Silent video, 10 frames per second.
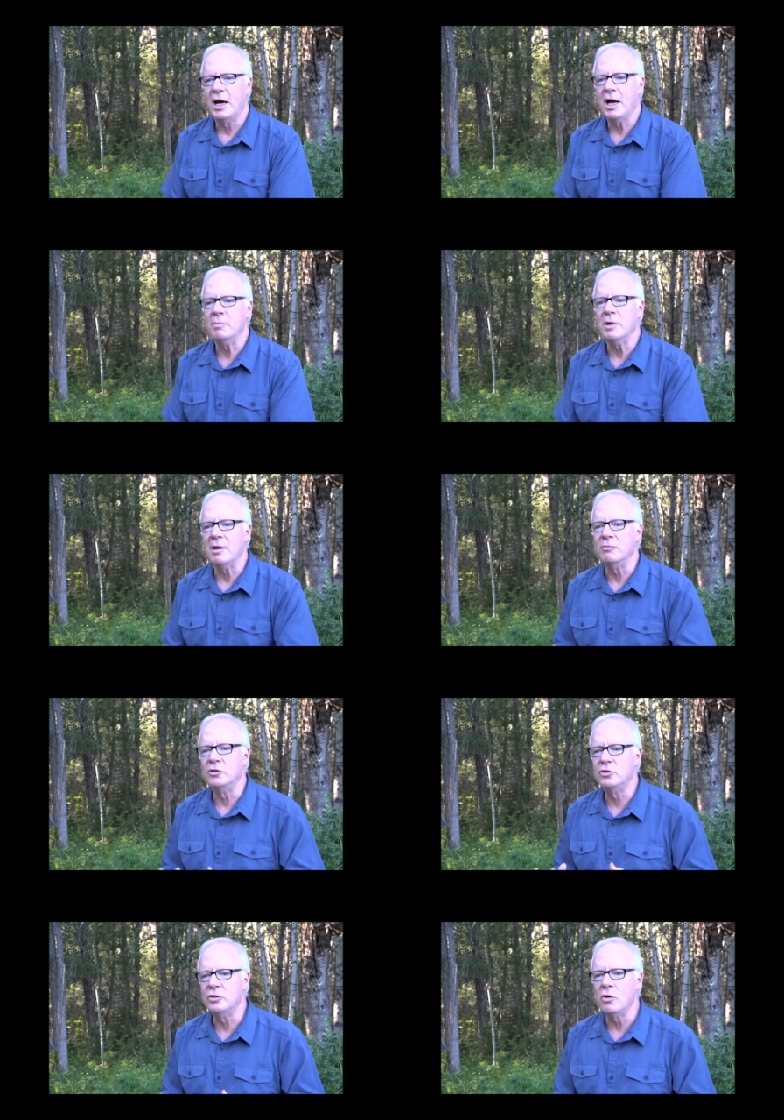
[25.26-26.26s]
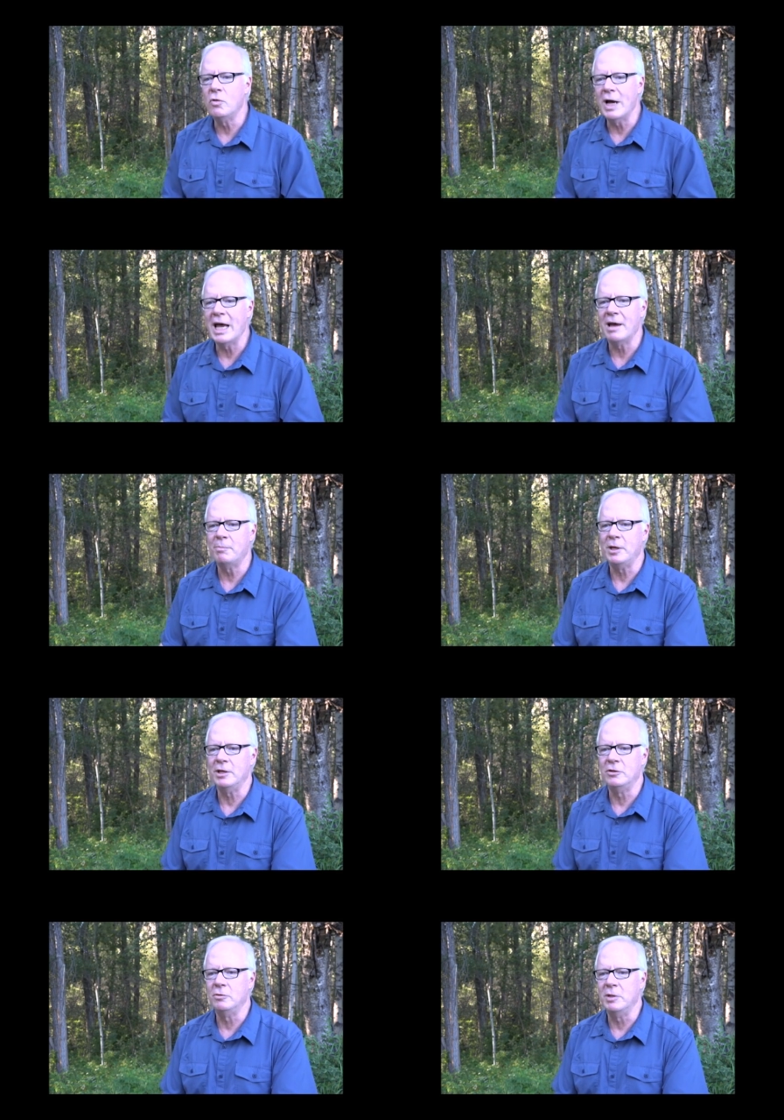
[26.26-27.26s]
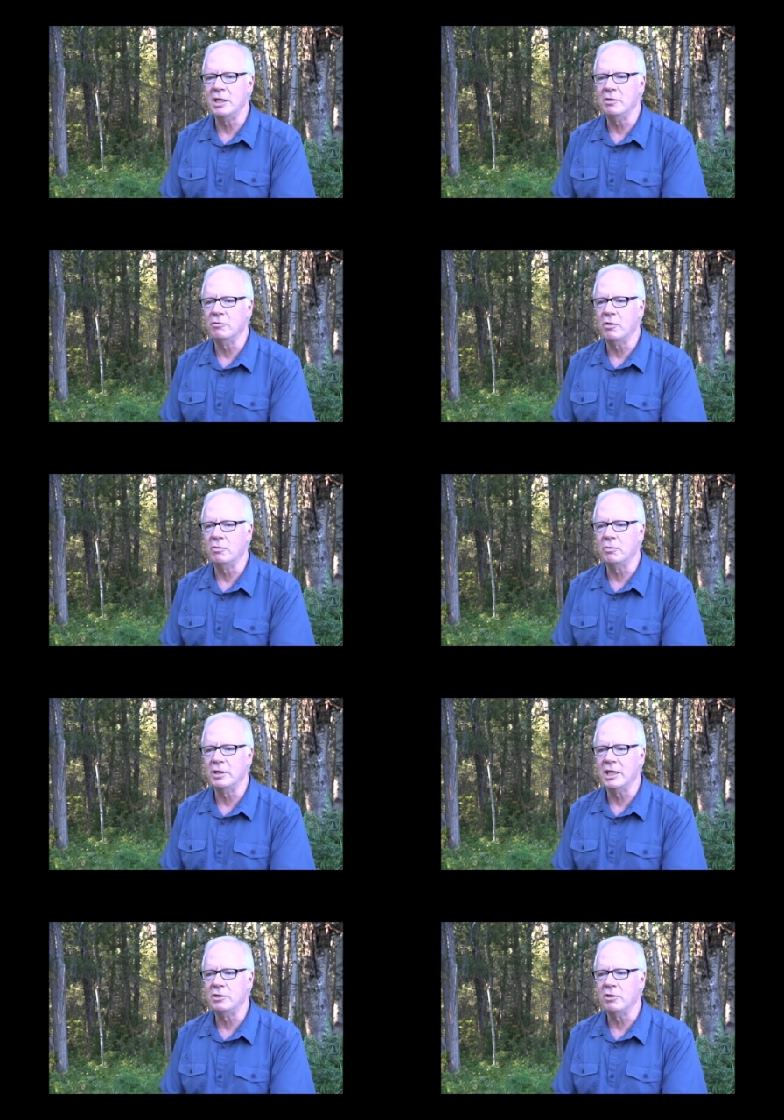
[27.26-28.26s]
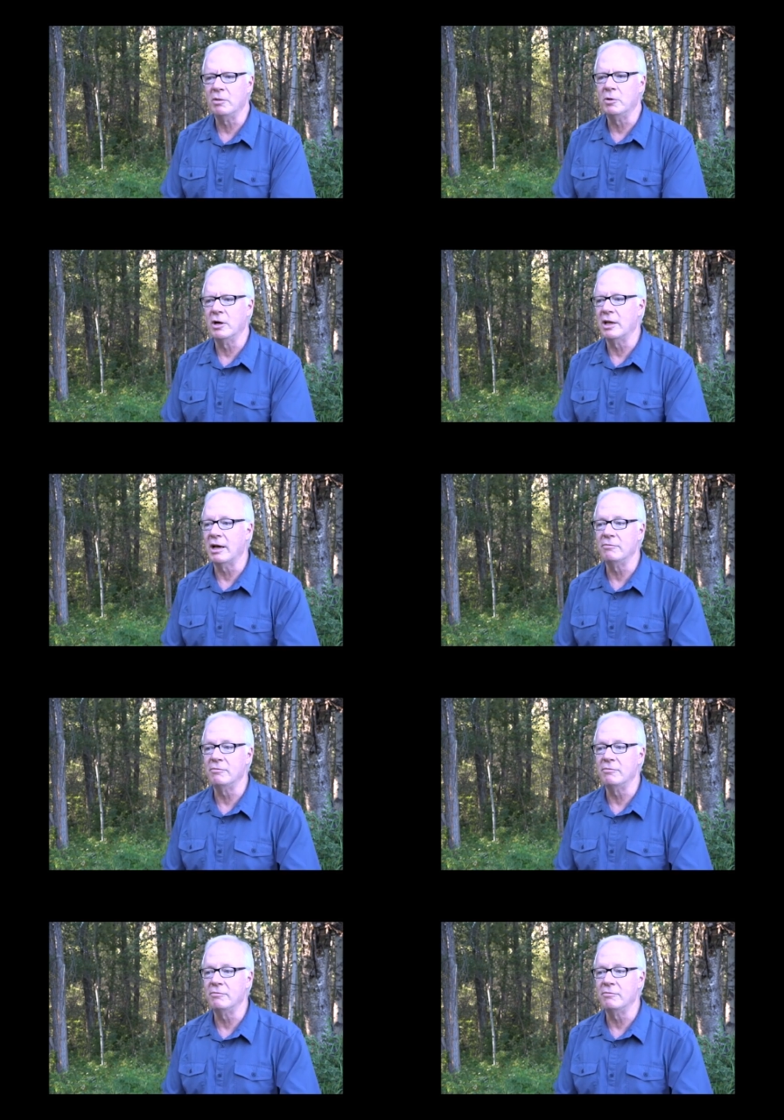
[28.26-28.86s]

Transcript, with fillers: I'm so happy to be involved with Nature Alberta,